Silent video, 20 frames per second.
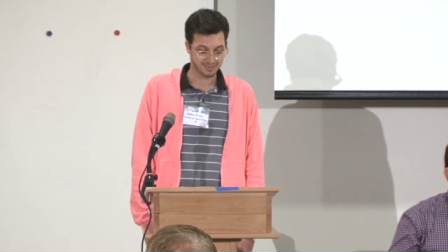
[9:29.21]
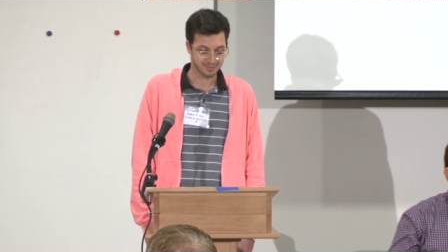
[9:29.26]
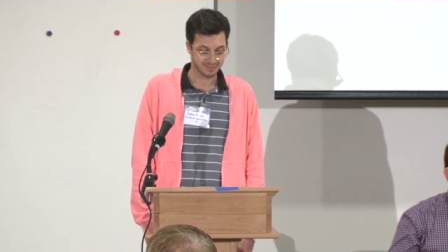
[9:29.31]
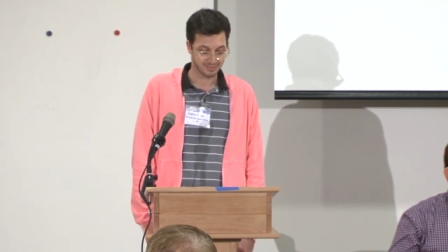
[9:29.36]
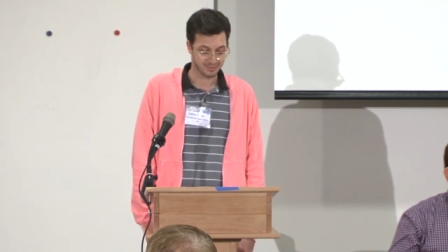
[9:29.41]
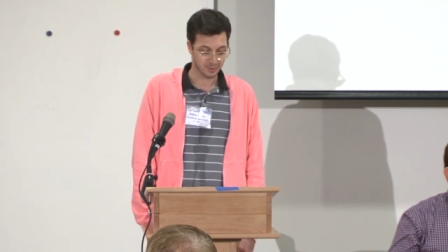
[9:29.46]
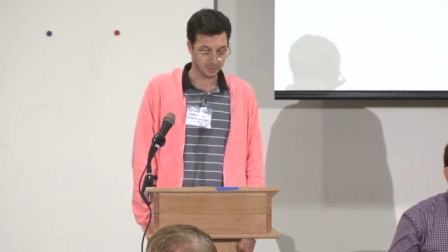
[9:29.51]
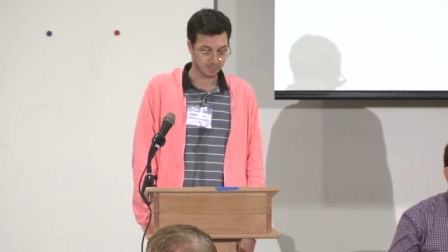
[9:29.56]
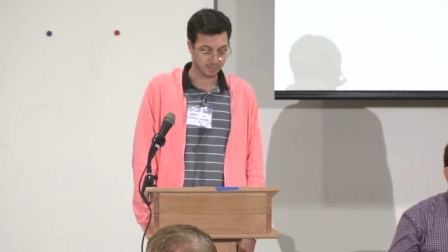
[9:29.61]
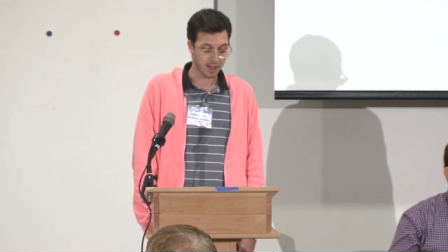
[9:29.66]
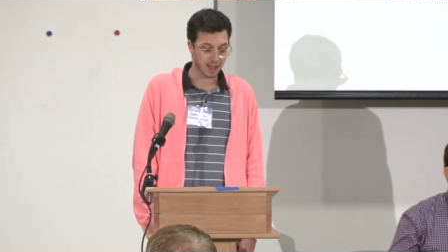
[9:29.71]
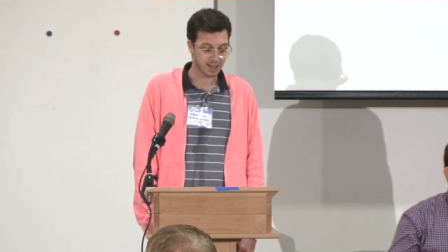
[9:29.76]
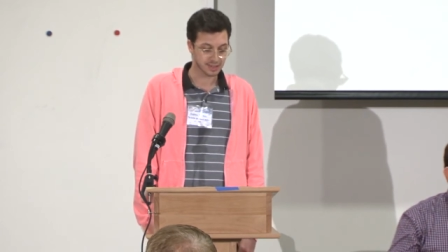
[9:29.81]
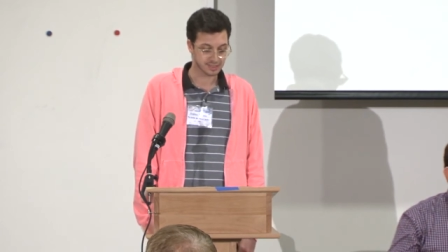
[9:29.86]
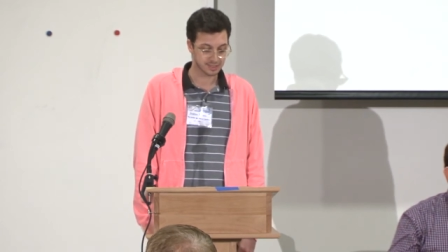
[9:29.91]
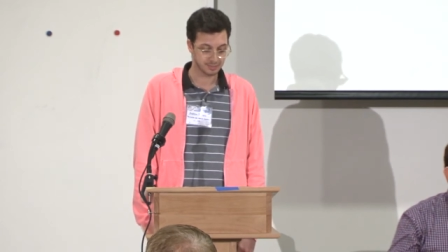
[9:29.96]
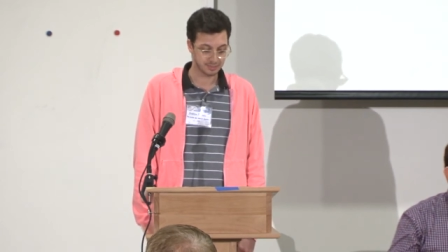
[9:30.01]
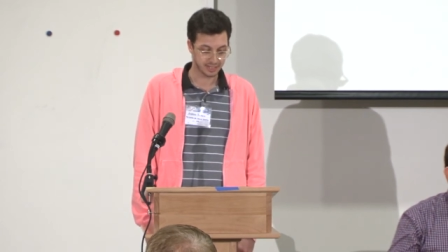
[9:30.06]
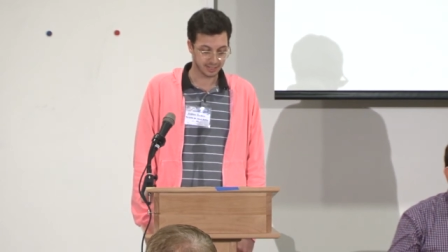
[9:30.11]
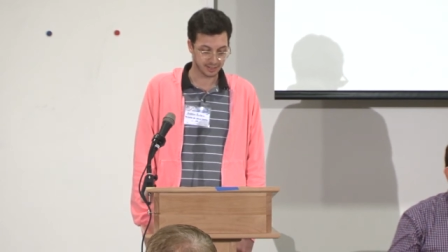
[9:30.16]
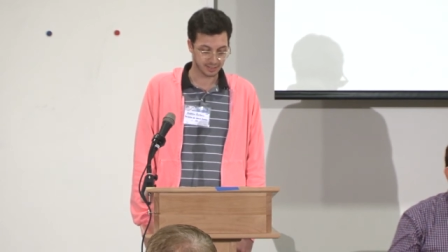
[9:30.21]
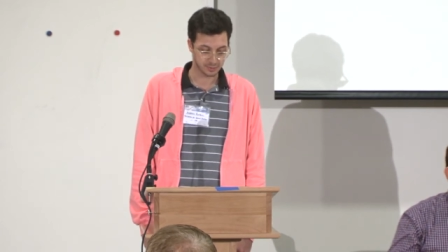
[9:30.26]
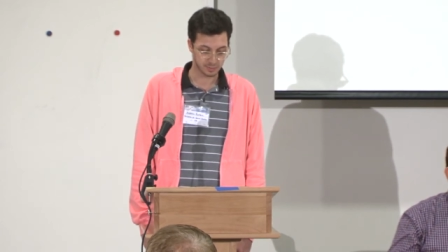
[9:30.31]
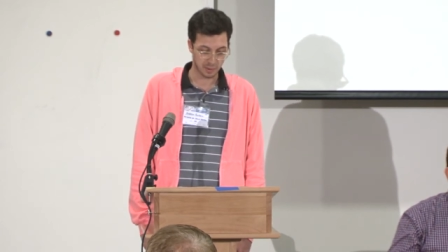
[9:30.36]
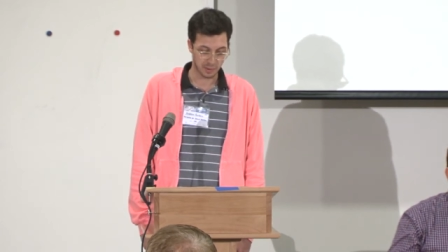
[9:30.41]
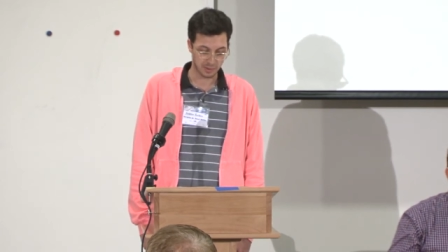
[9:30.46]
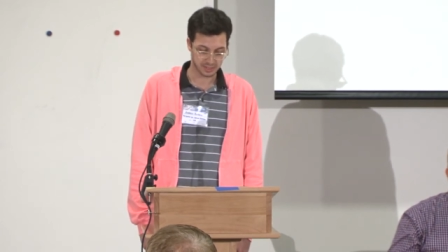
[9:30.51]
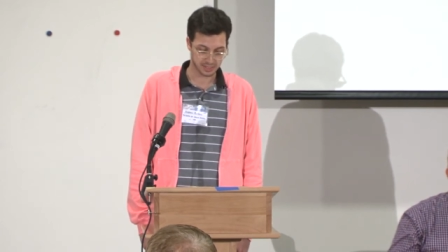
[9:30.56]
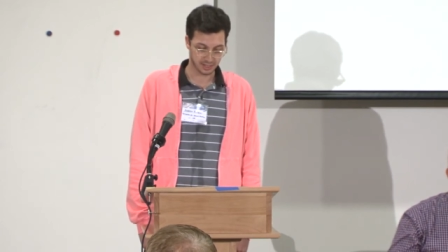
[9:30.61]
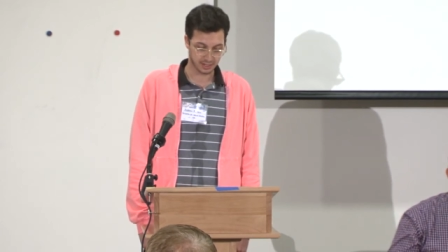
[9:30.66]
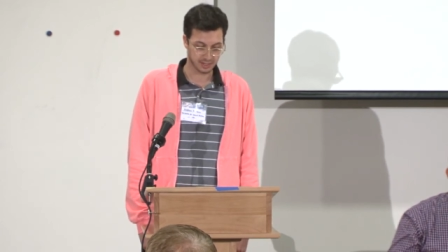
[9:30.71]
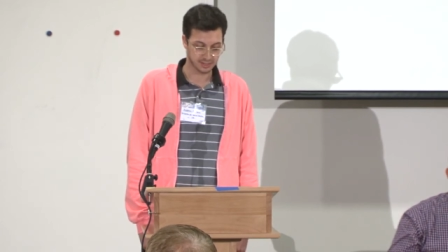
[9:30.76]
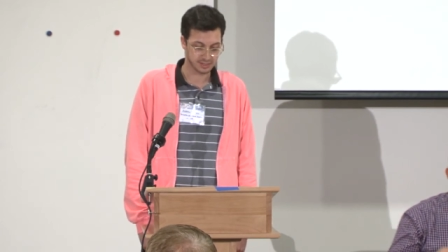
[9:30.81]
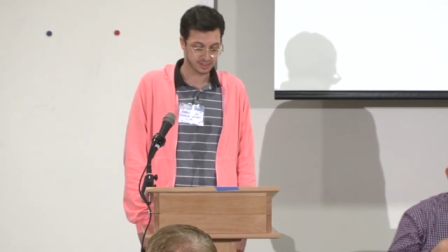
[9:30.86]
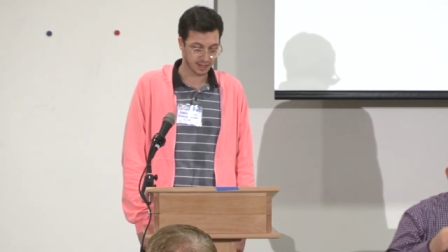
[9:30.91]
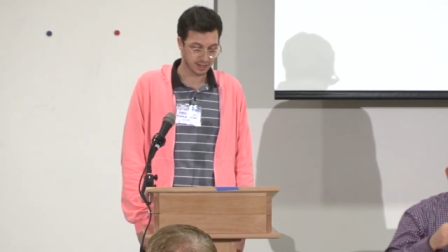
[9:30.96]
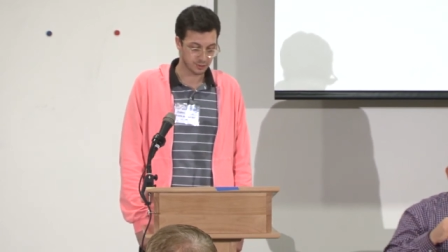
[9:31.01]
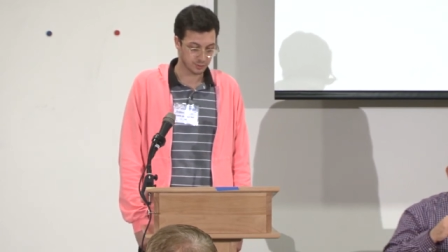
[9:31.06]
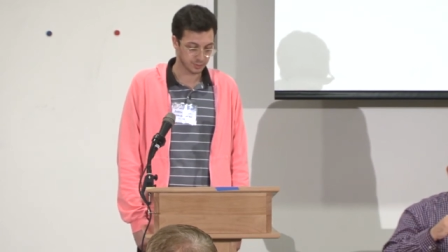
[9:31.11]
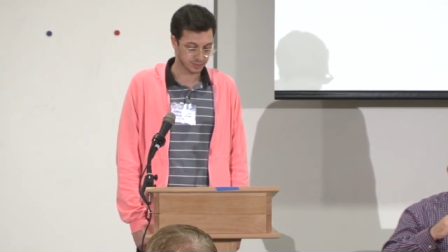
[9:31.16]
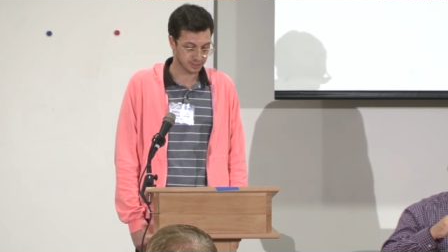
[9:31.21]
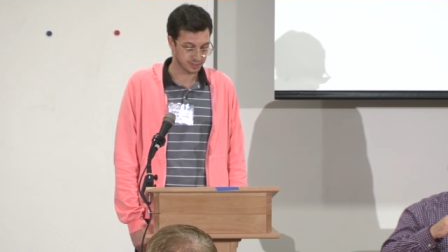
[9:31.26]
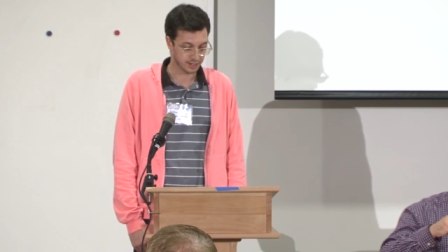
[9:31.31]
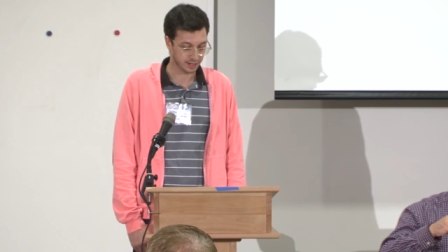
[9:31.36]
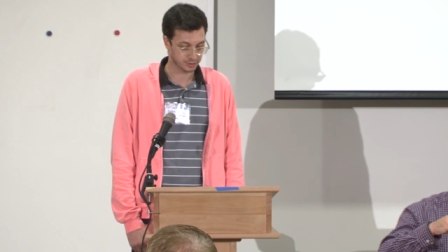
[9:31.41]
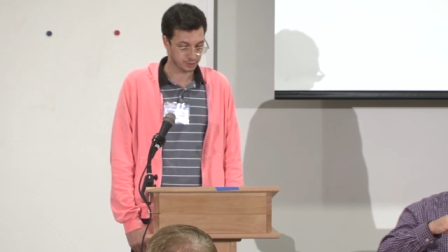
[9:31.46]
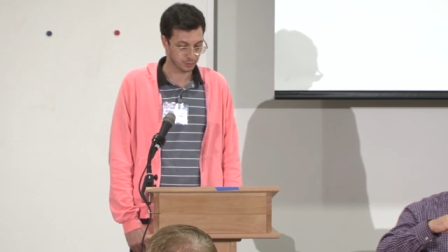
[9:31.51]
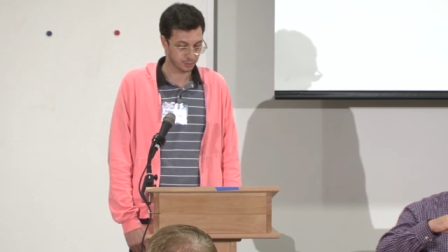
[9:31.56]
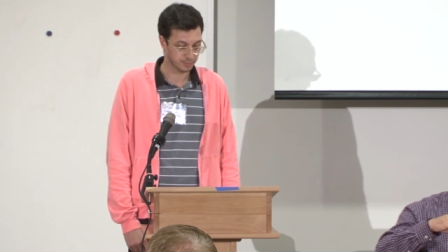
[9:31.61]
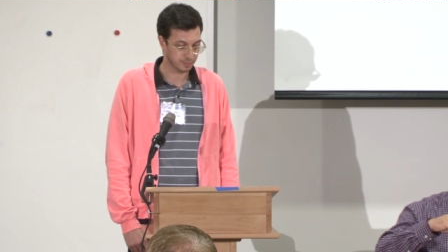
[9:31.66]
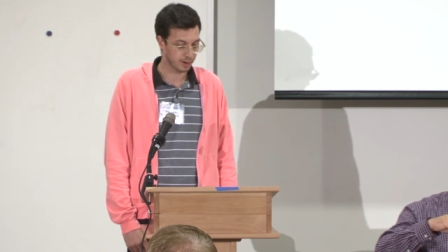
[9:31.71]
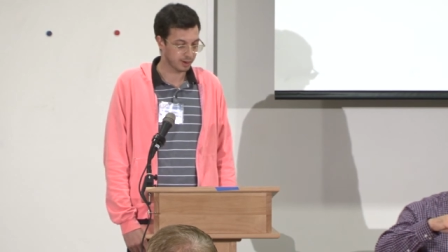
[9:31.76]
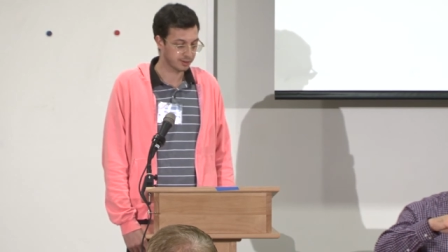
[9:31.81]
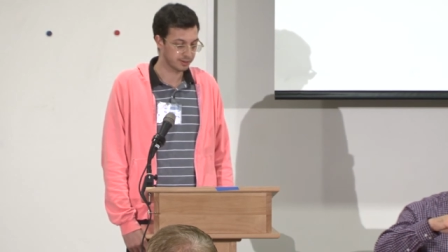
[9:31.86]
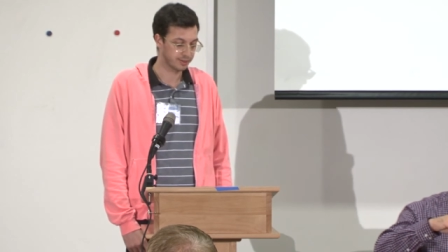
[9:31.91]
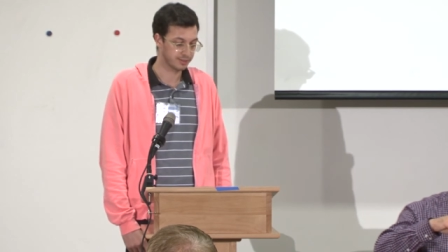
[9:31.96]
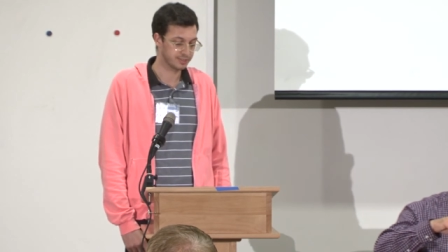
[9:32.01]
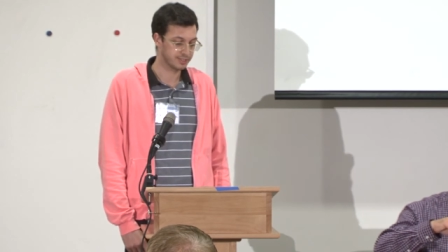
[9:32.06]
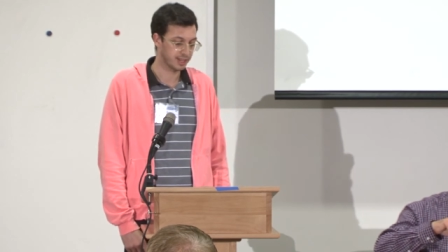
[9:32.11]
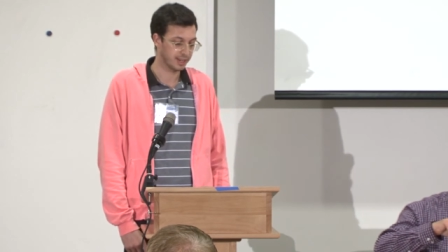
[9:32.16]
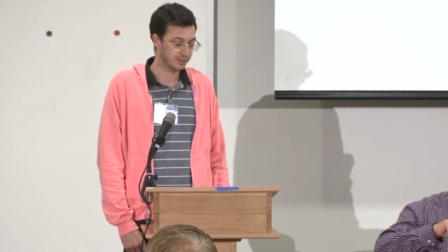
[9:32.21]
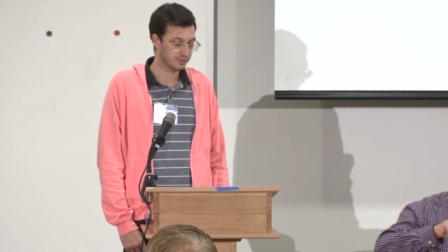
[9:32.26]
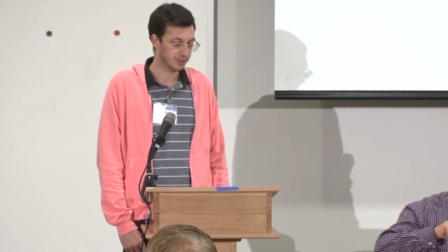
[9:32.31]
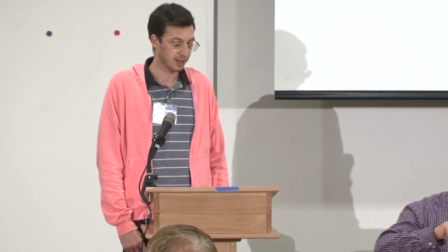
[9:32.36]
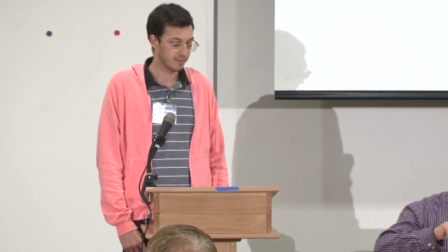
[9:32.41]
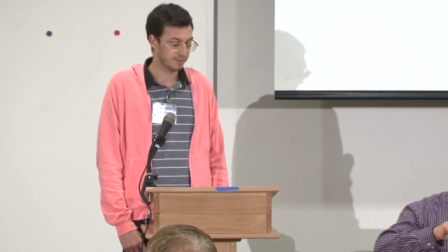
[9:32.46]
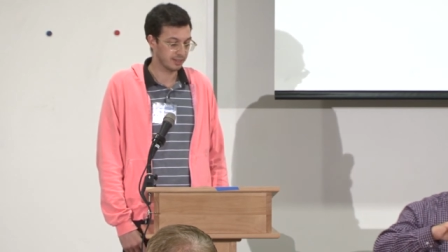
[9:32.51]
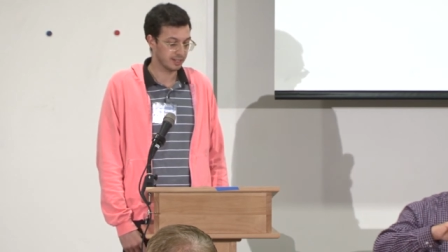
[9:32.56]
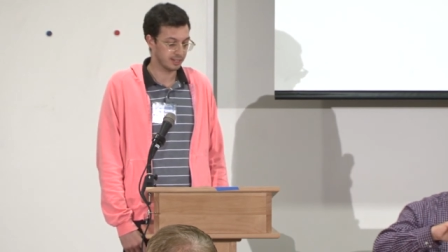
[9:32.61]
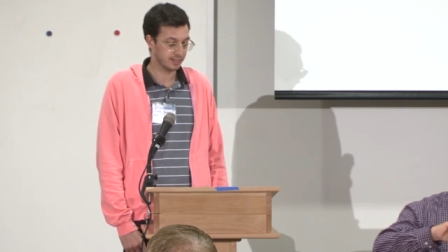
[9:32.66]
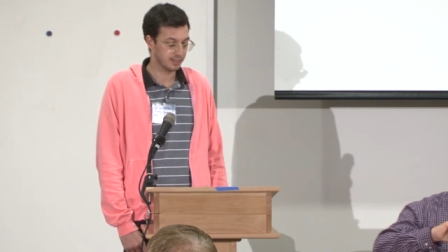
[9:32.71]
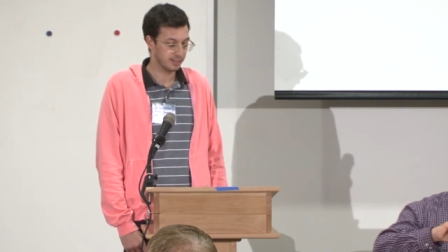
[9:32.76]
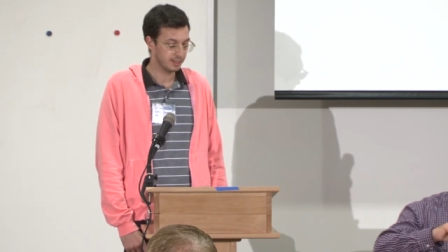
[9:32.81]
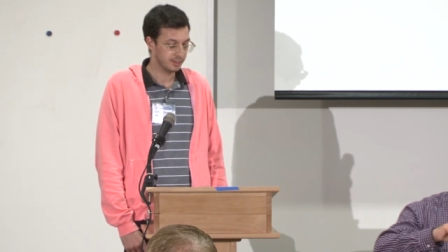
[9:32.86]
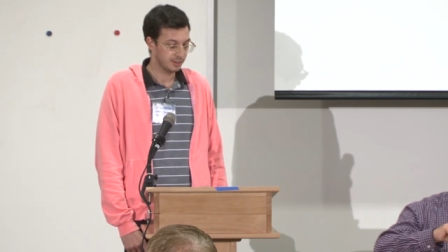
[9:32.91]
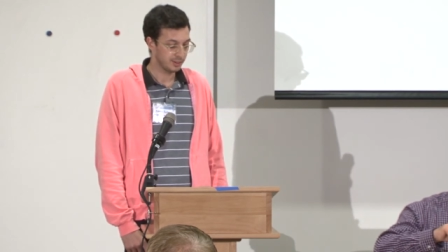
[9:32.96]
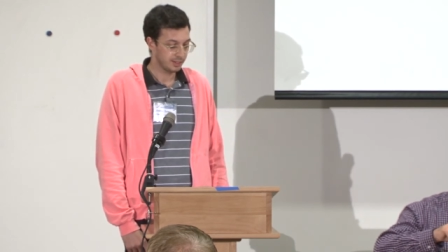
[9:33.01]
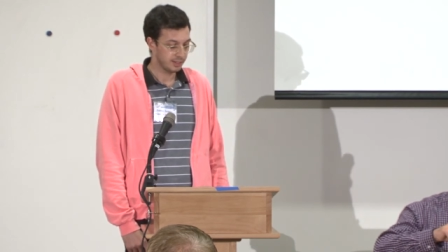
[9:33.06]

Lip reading: for possibly exposing consensual sexual partners to HIV,